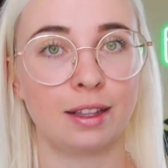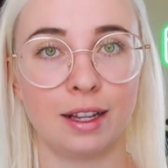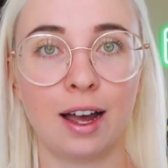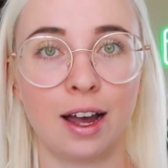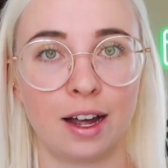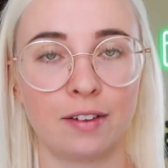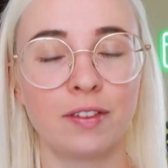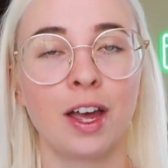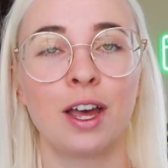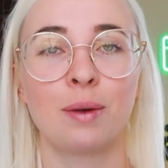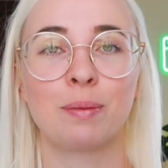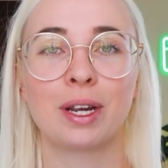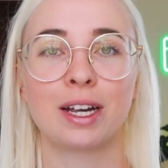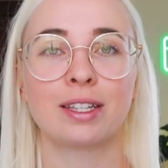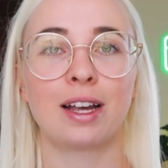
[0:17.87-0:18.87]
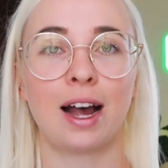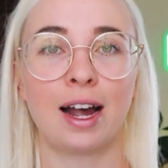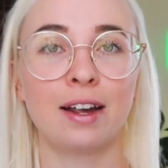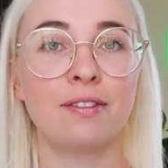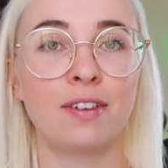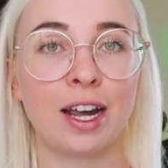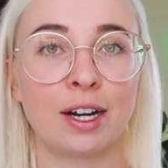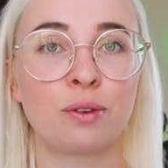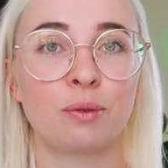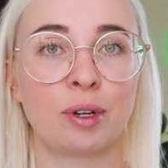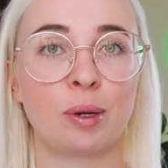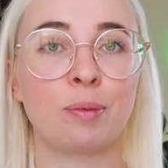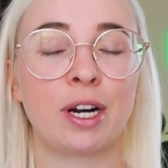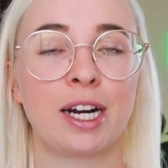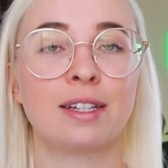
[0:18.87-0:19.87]
love because I find
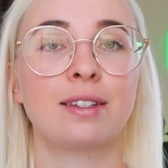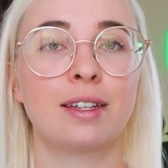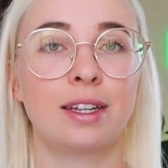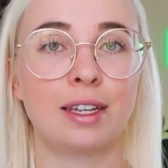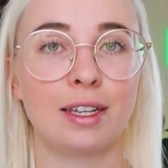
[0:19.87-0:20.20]
rebrands